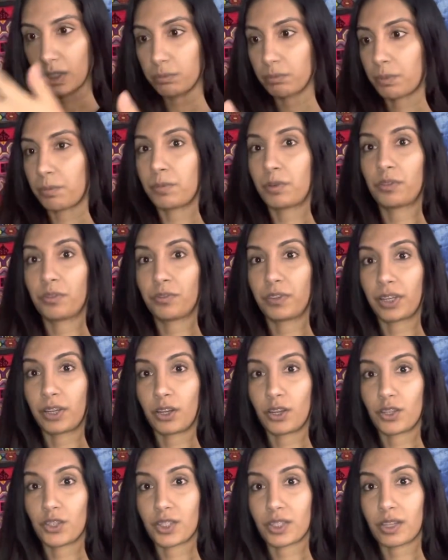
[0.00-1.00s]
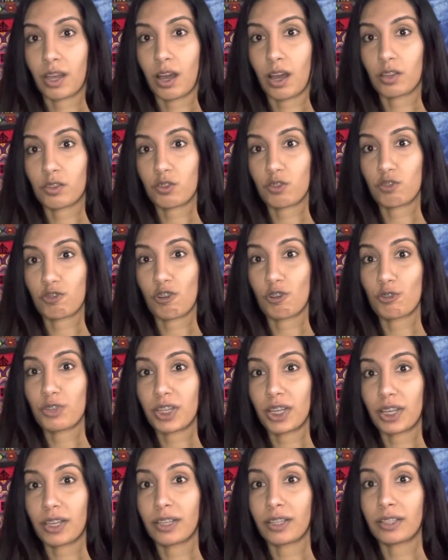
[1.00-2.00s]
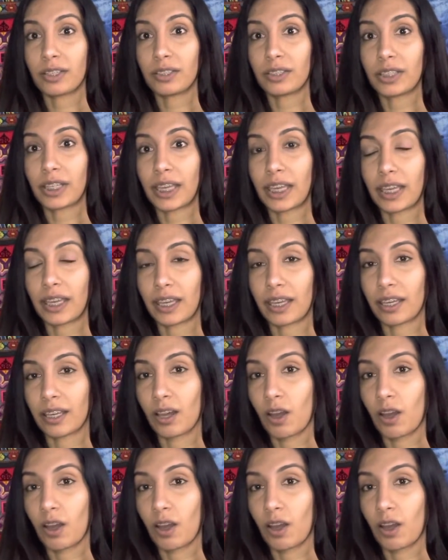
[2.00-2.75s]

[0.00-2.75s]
My middle finger just got so tingly.